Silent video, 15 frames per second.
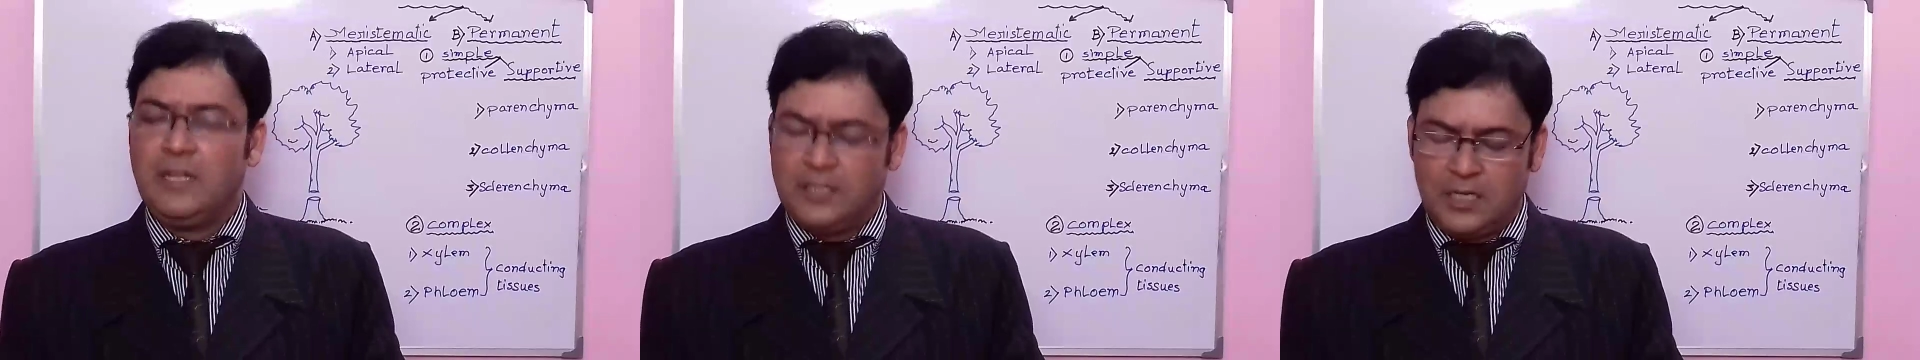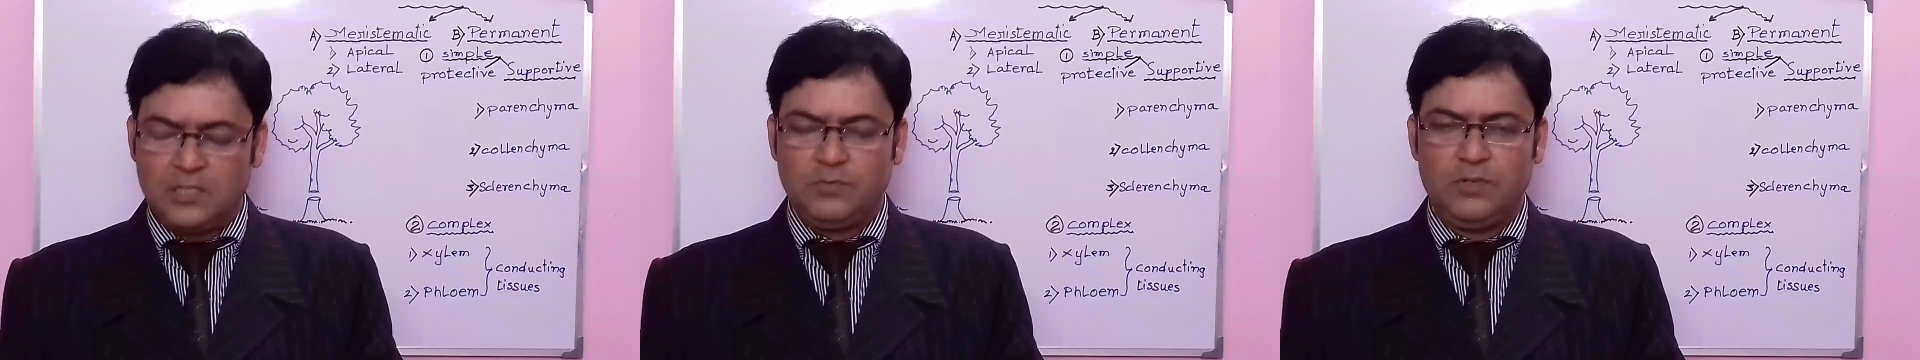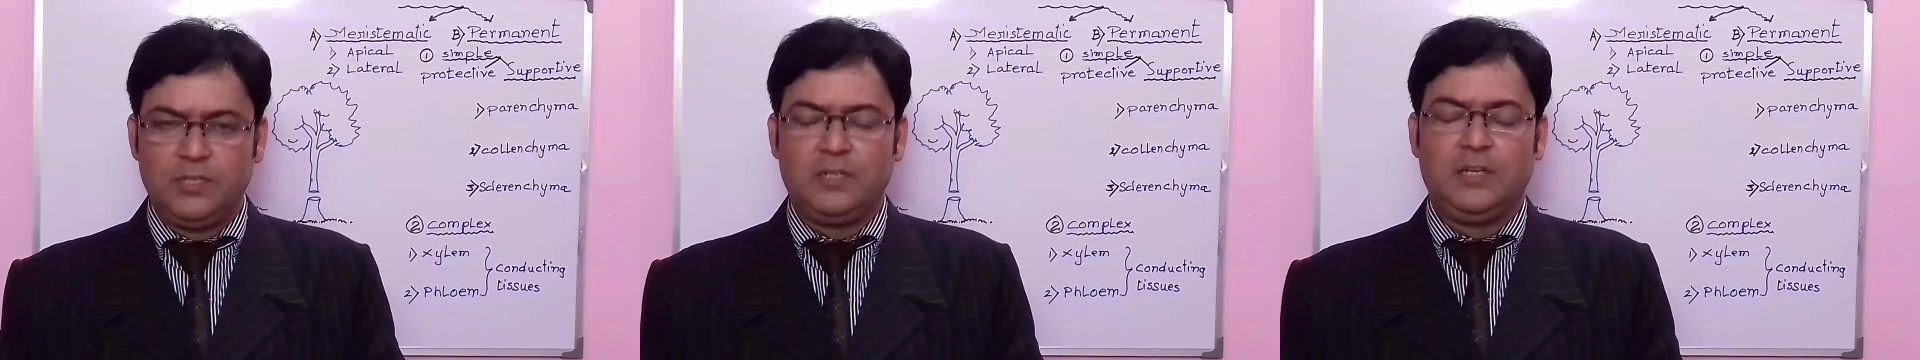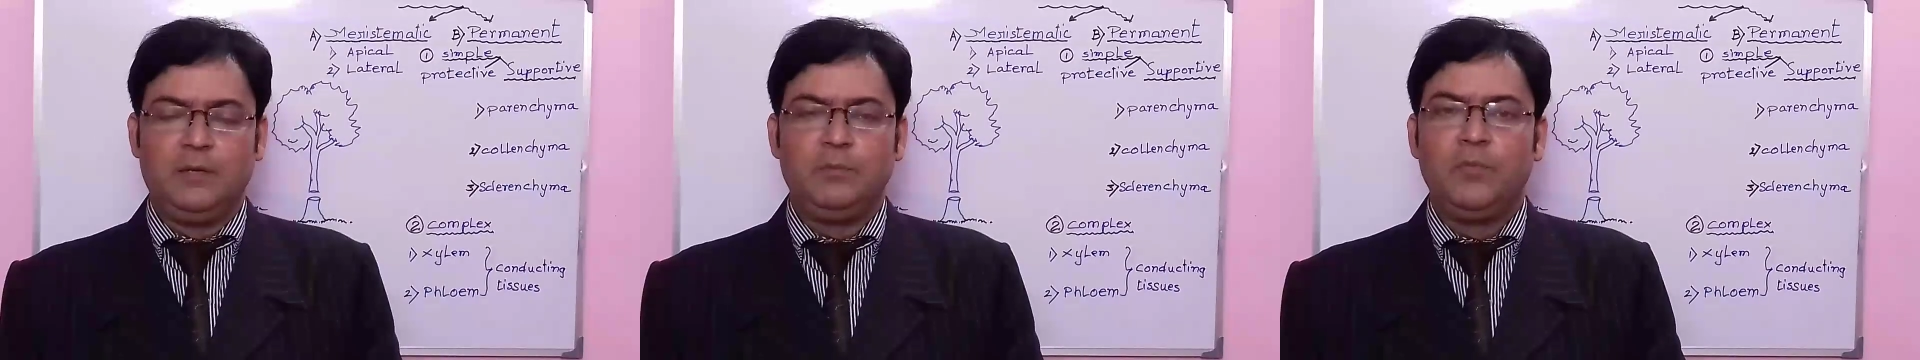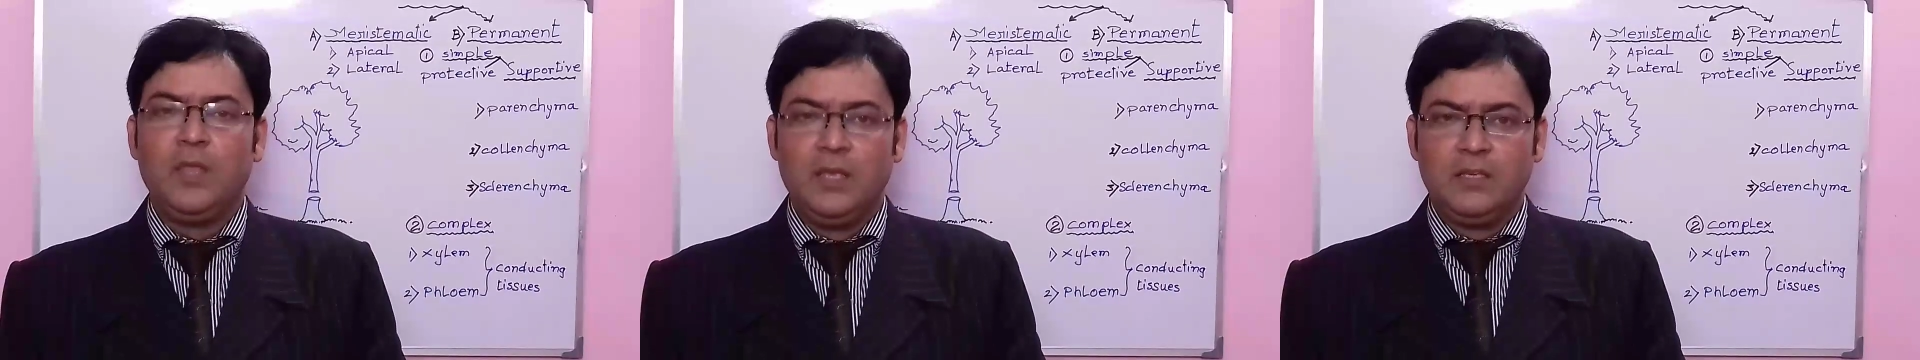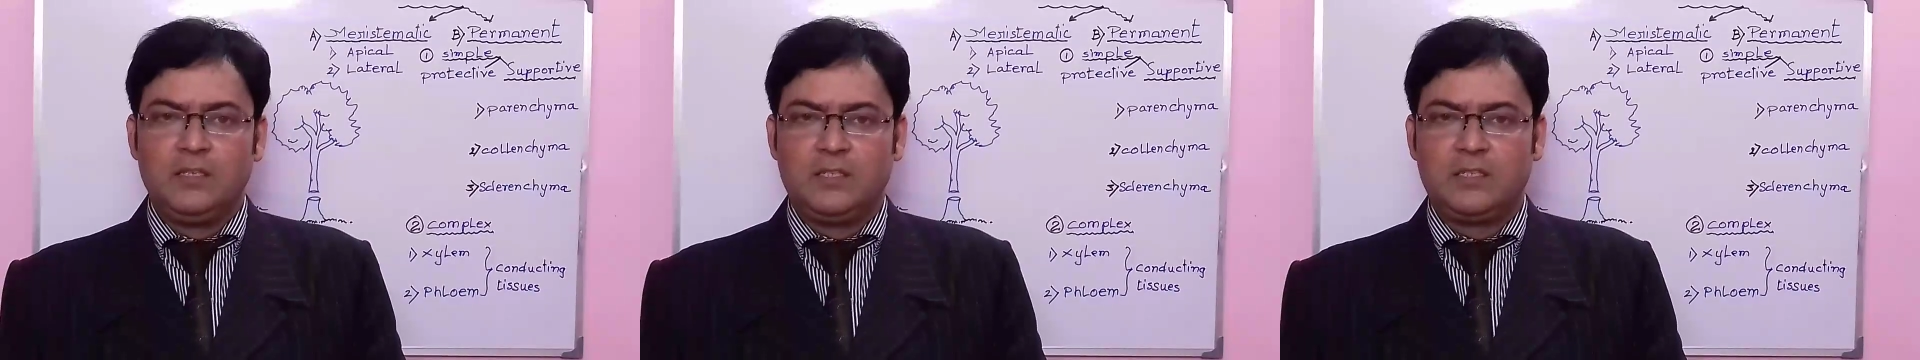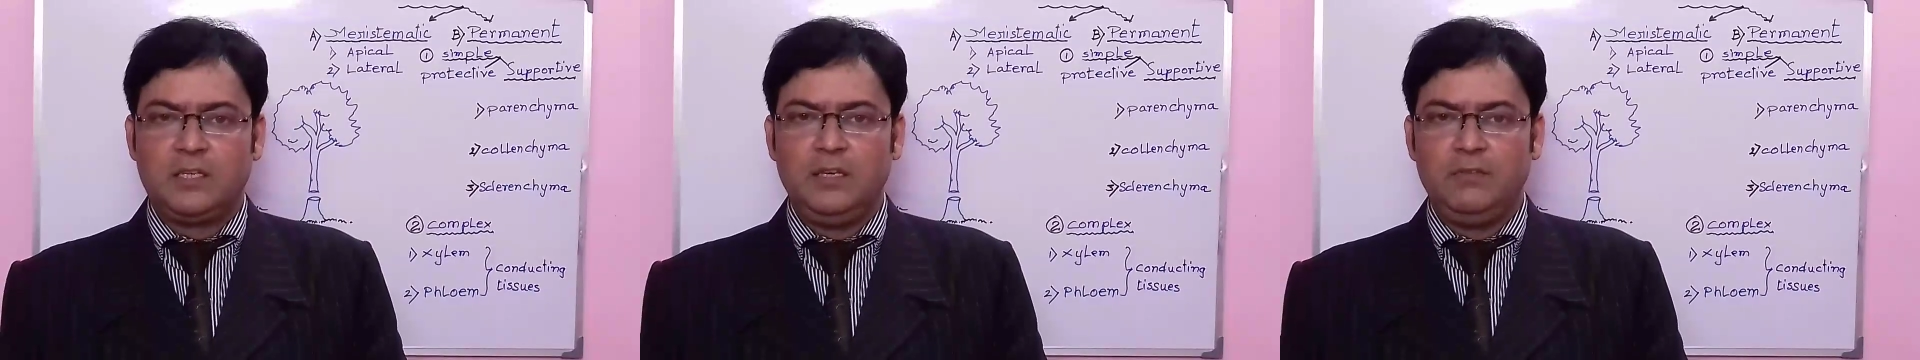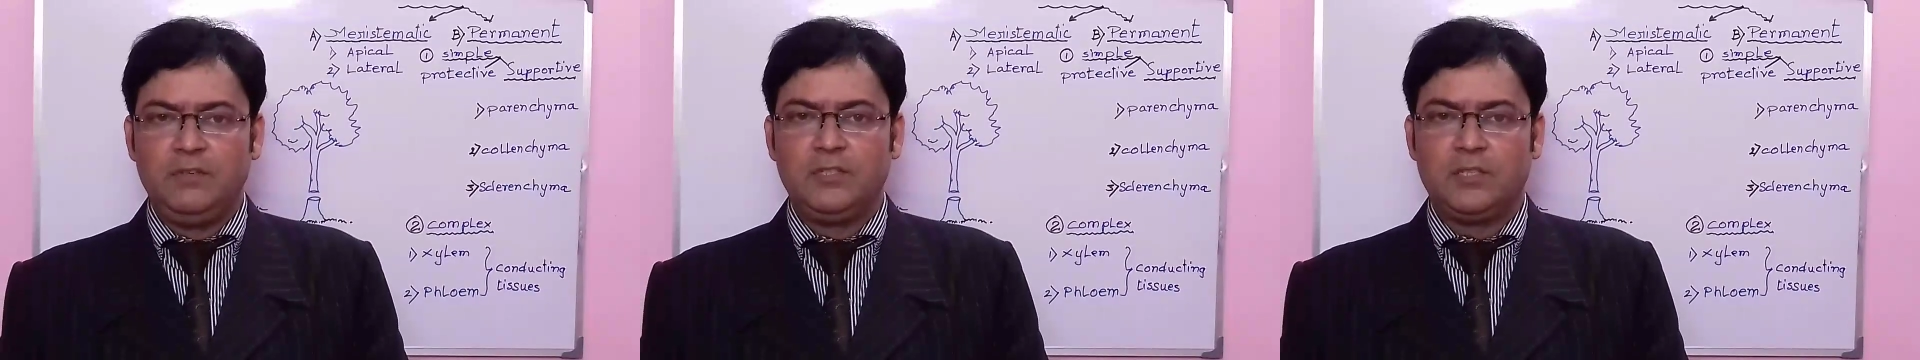That's why the name
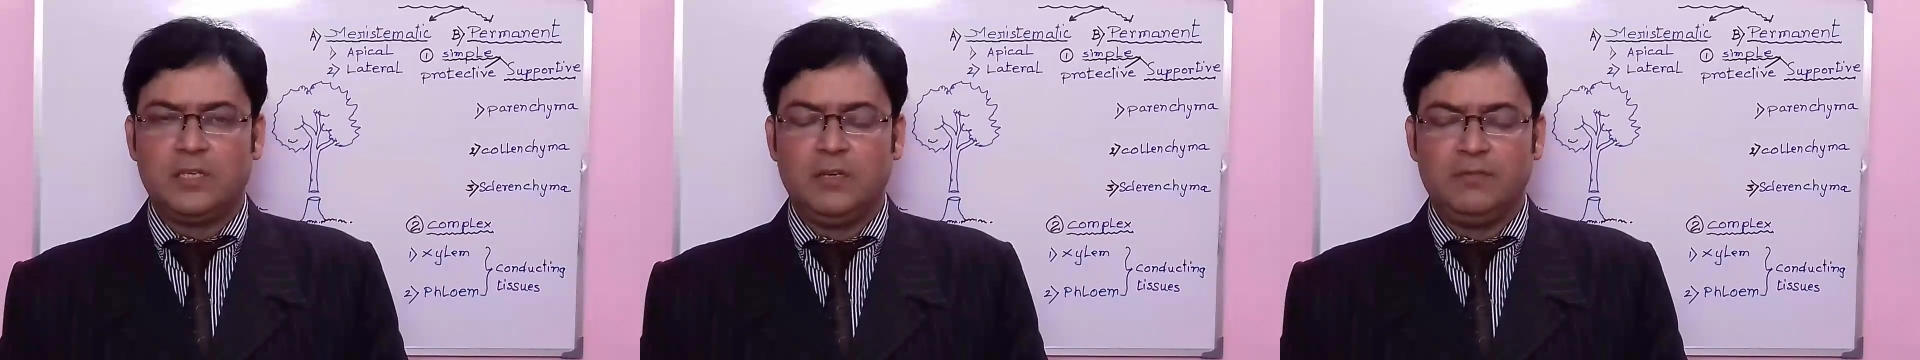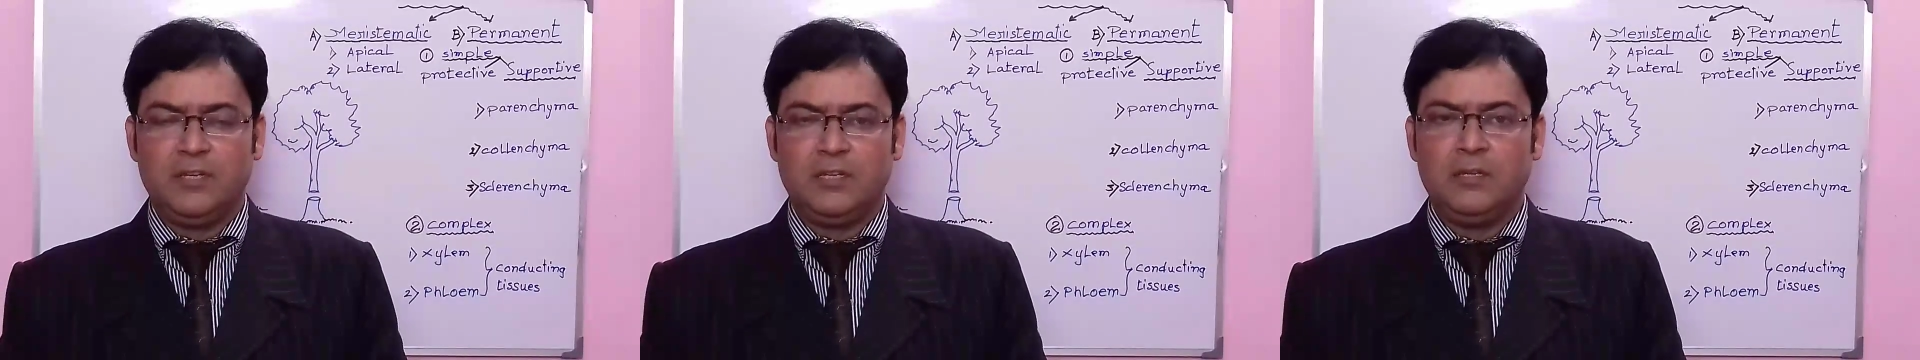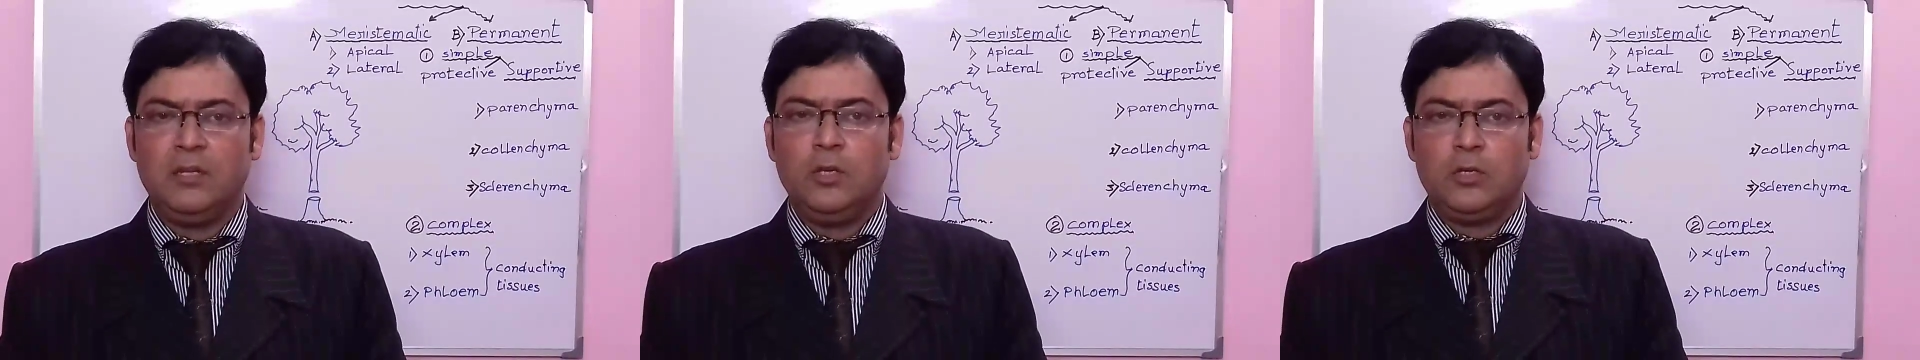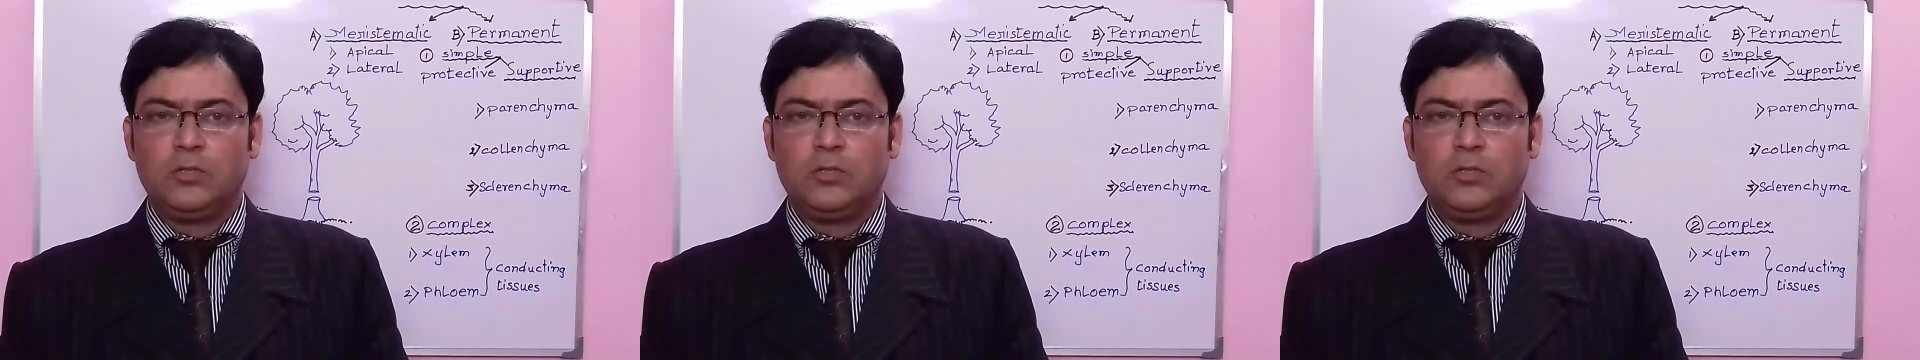sieve is given.